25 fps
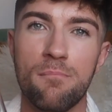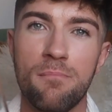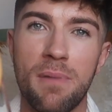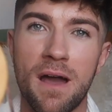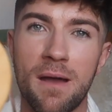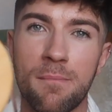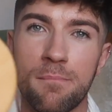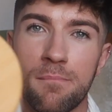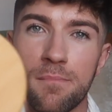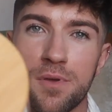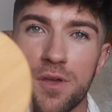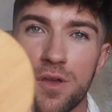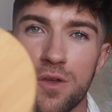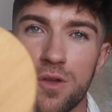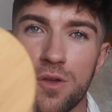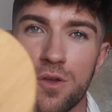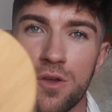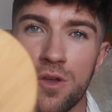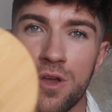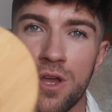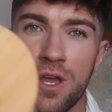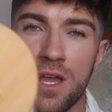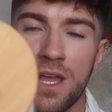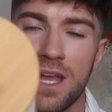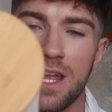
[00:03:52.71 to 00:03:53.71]

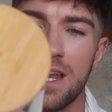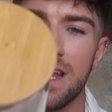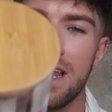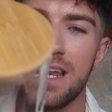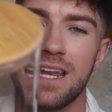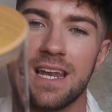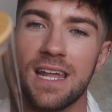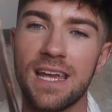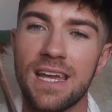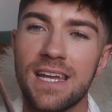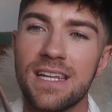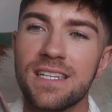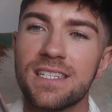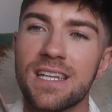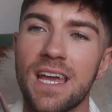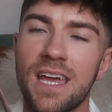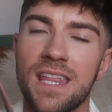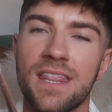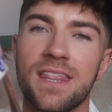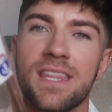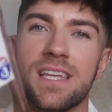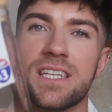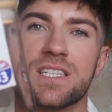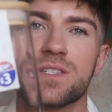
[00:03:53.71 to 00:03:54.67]
bamboo lid and